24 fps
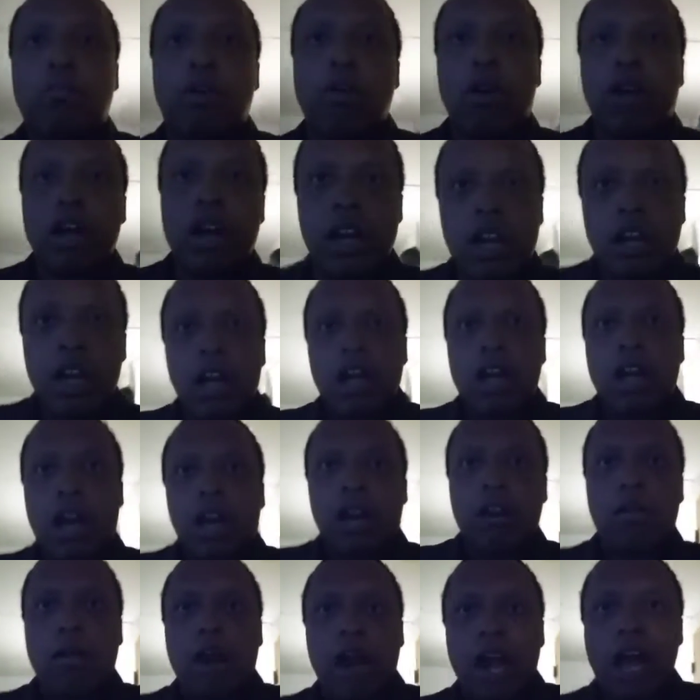point
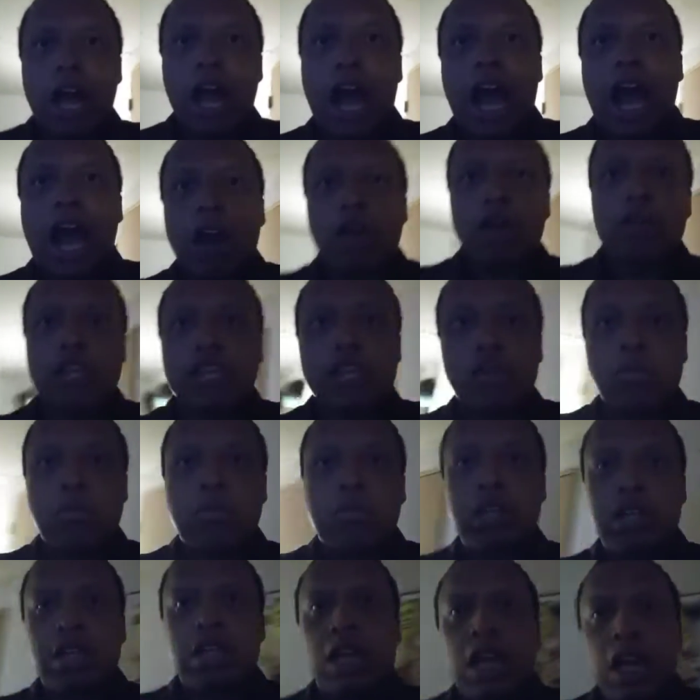of how you
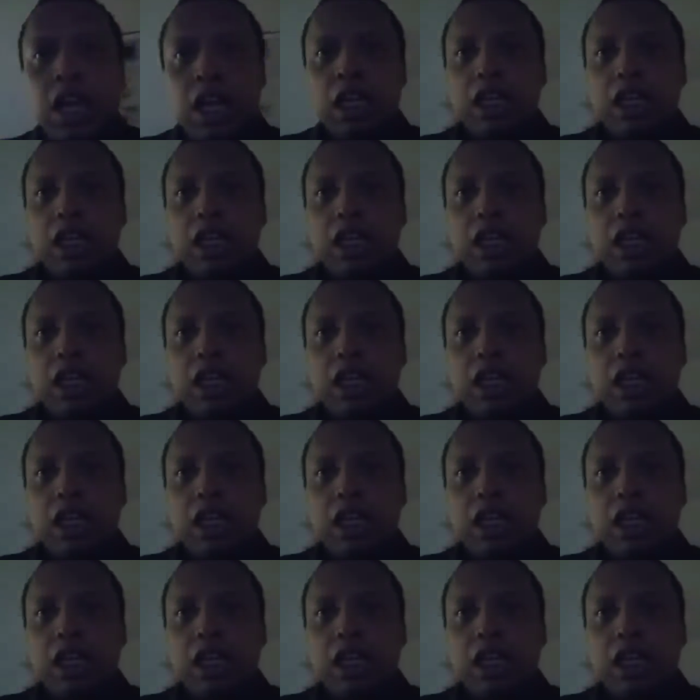would